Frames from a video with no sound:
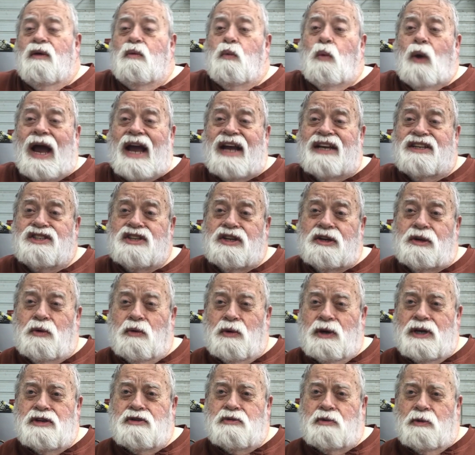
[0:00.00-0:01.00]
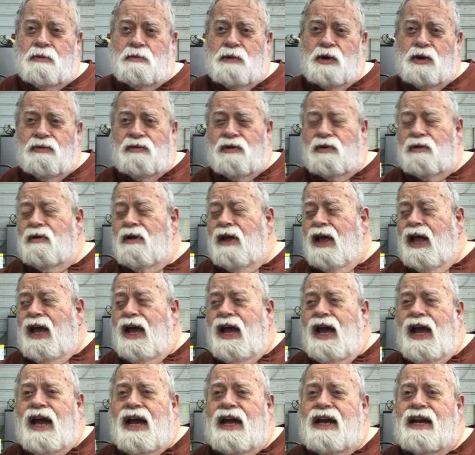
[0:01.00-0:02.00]
wax and grease remover,
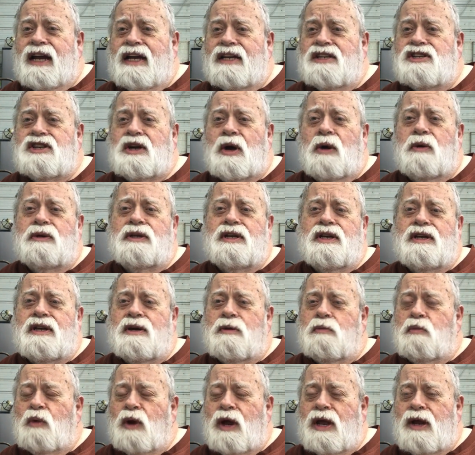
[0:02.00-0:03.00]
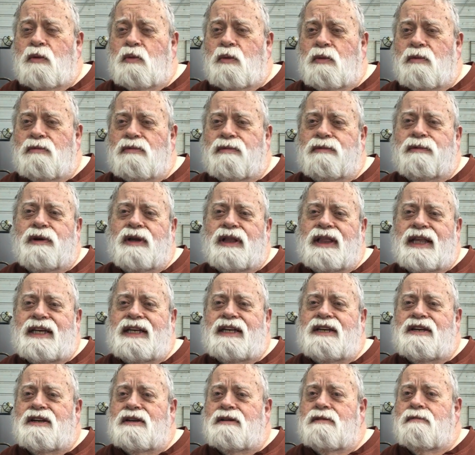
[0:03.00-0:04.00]
and I soaked it and
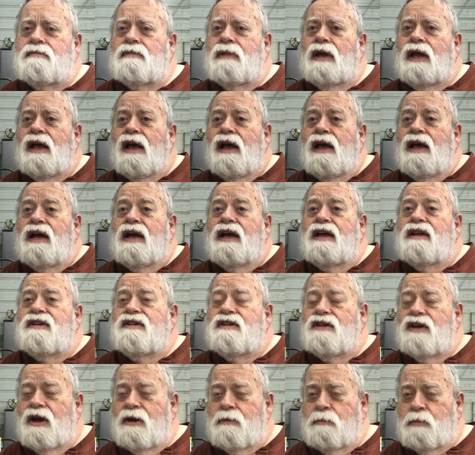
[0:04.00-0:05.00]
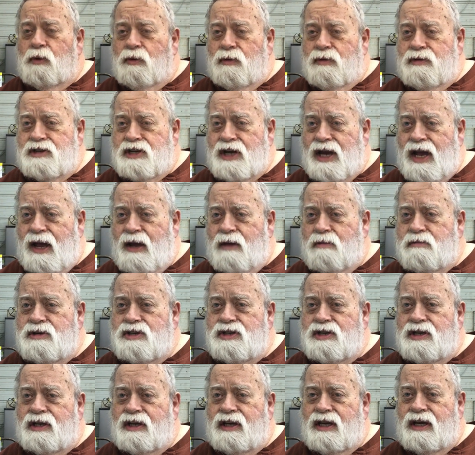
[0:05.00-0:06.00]
cleaned it a number of times
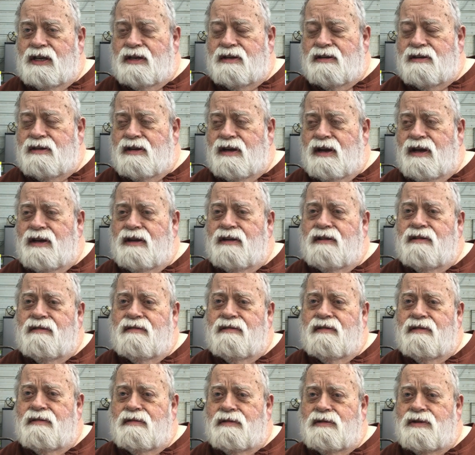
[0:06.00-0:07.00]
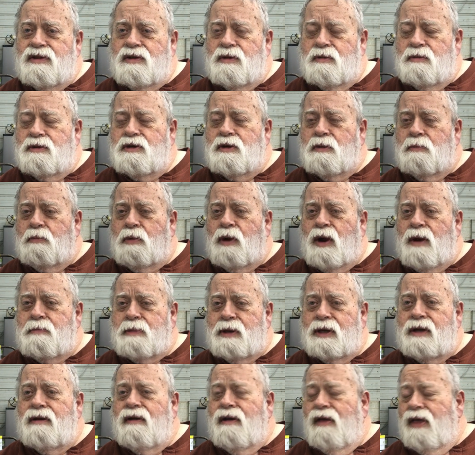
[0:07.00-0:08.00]
to get to prep
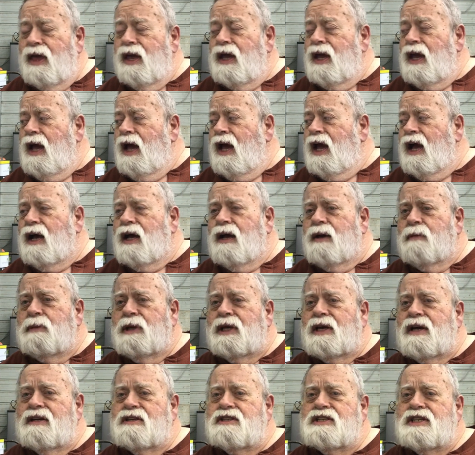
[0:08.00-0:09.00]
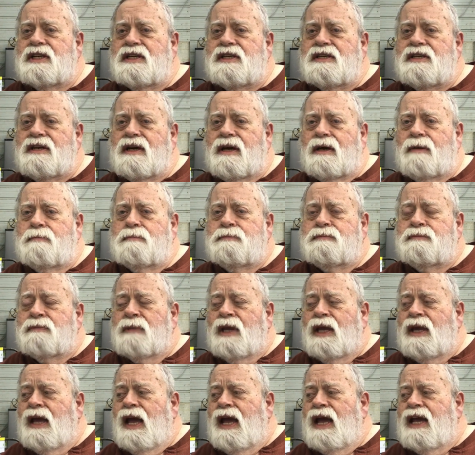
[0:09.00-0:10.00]
it, because
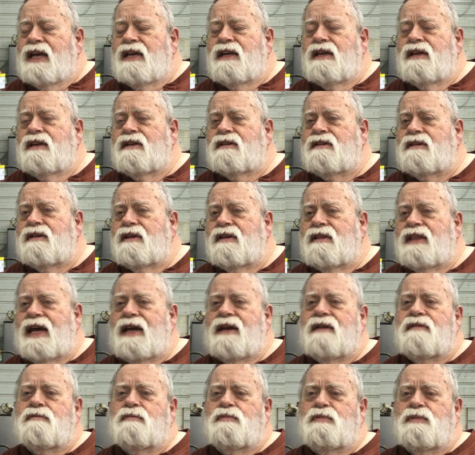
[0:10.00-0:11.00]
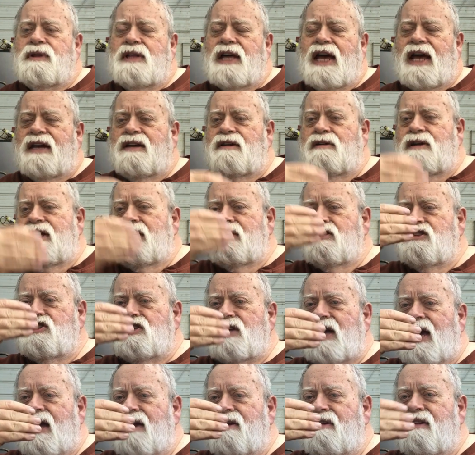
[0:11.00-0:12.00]
that
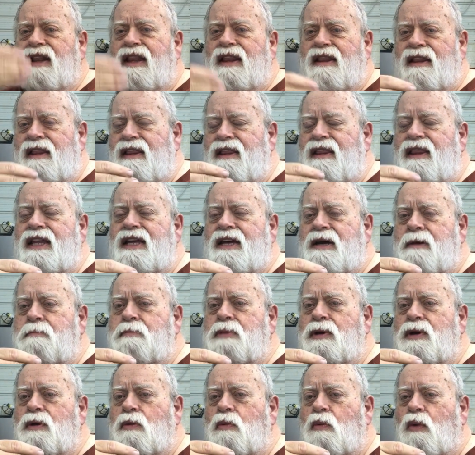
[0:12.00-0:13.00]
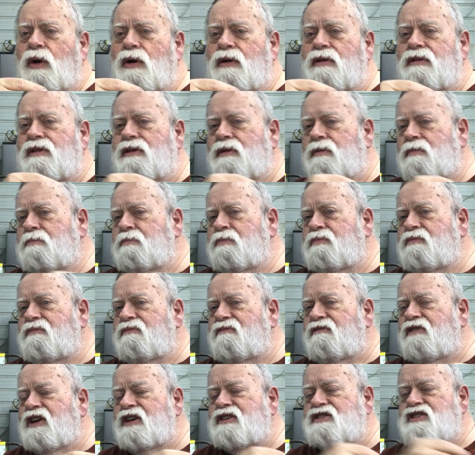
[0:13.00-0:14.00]
inside lip where the
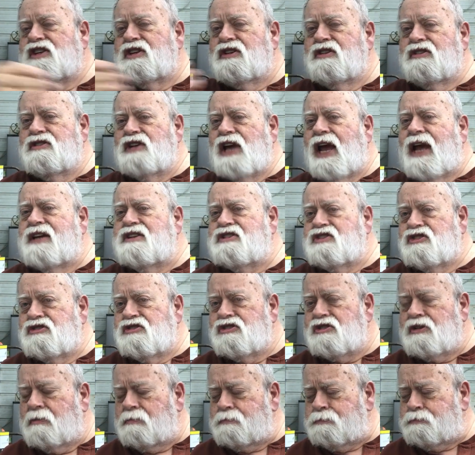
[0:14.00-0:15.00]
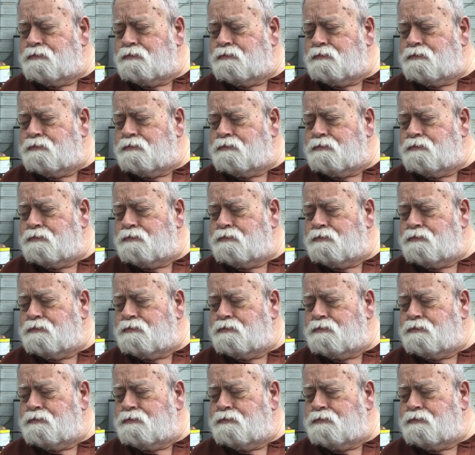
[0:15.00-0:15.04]
fuzzy attaches